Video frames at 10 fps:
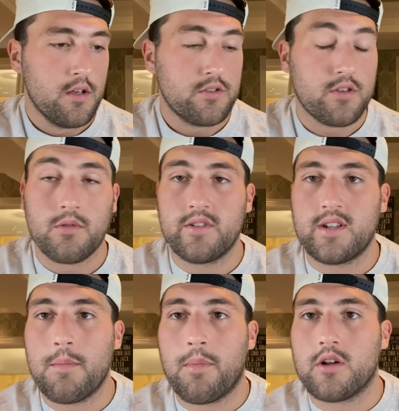So the reason
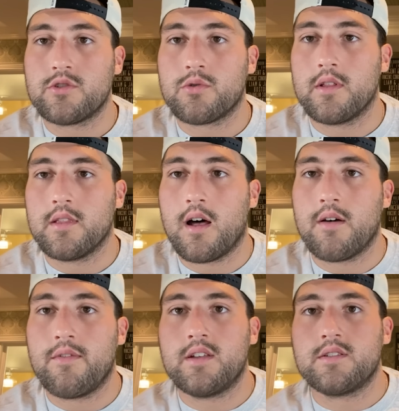I bought Jordan
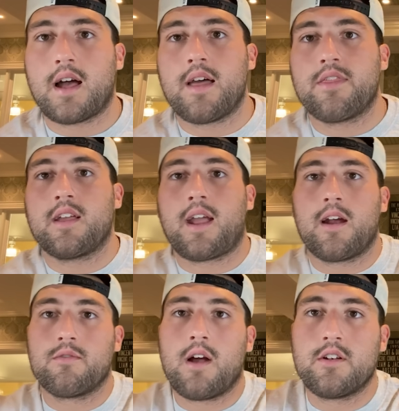Love is I think
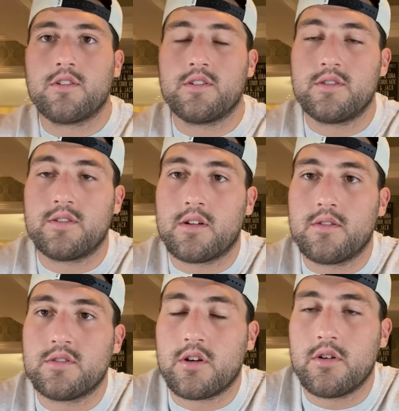Aaron Rodgers is
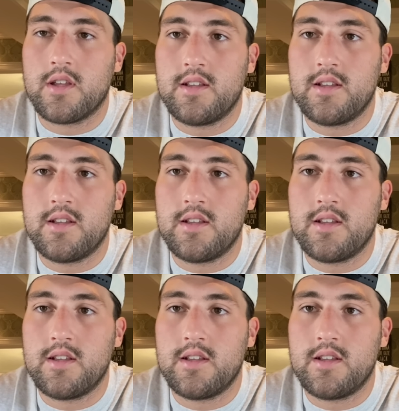certainly